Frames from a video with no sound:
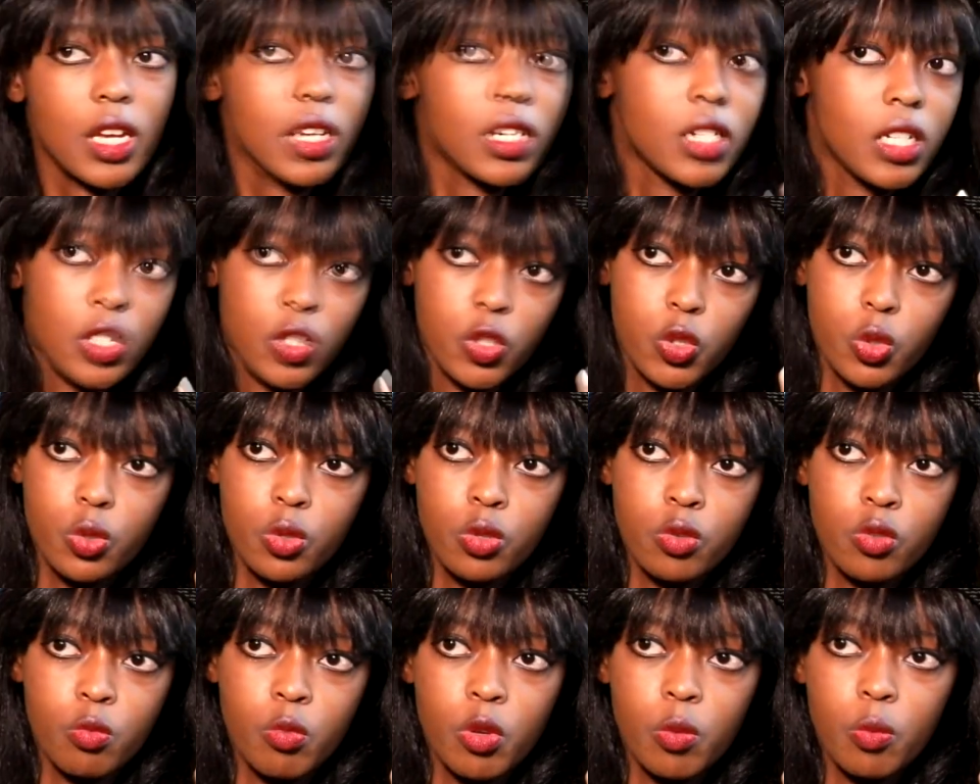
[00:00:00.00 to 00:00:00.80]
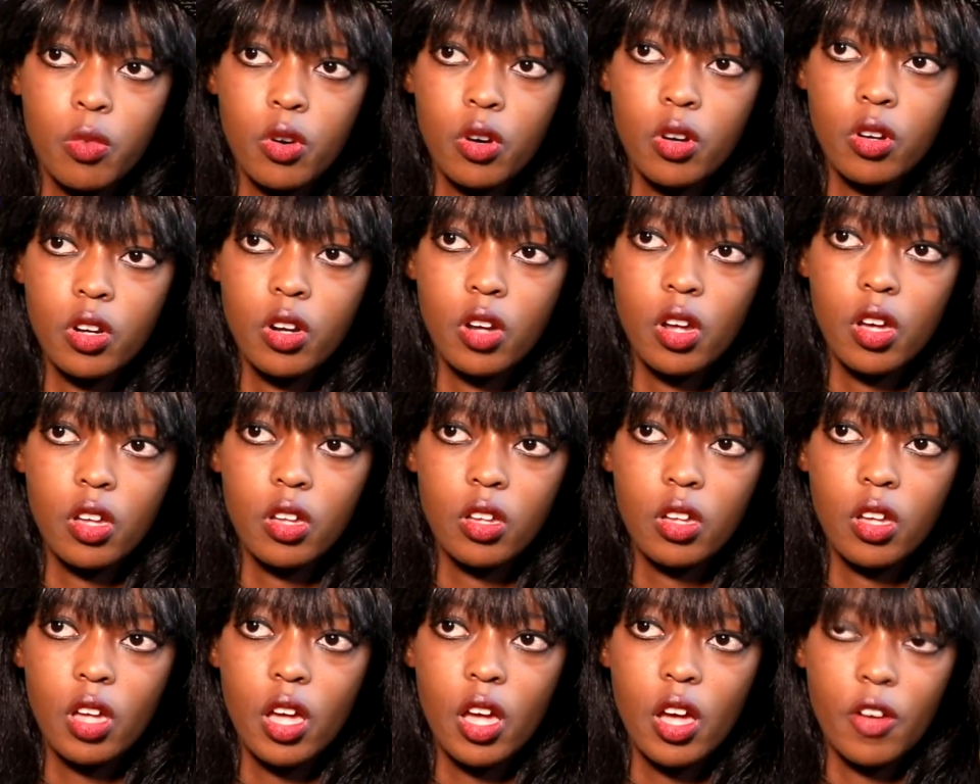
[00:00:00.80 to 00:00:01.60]
I didn't choose to be born
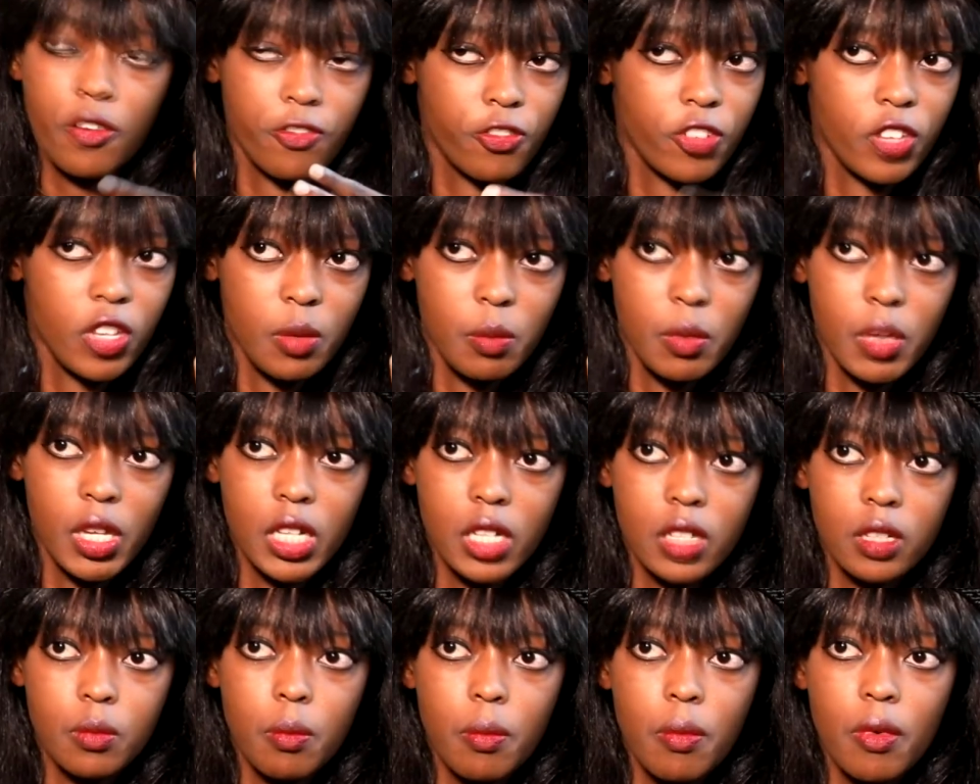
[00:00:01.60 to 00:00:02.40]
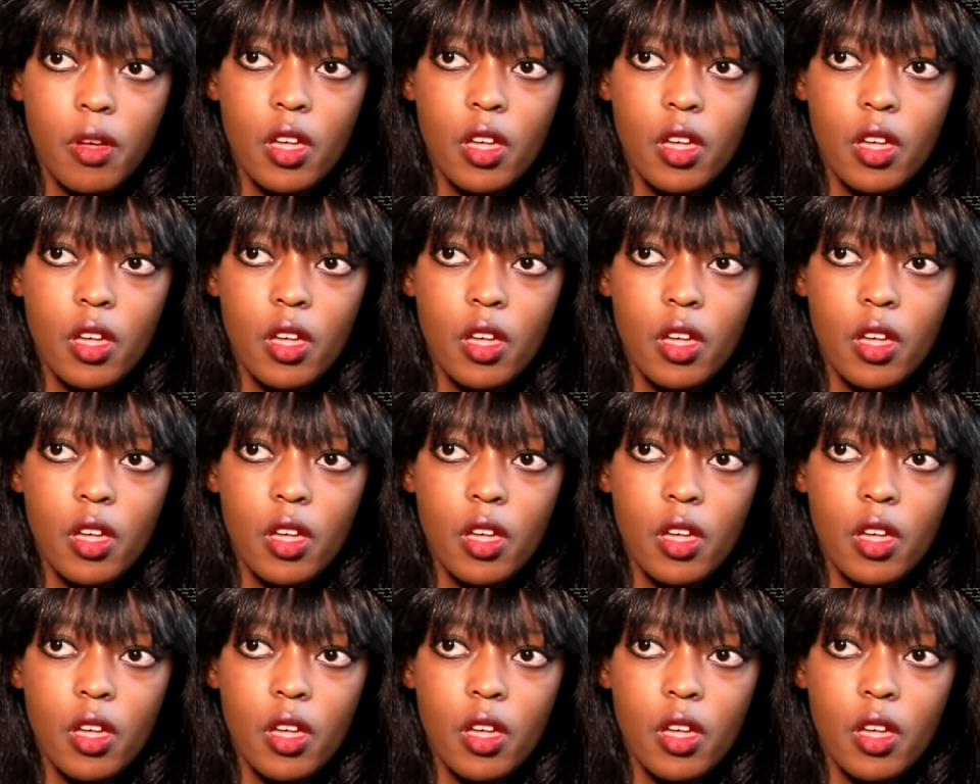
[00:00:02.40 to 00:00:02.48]
a female.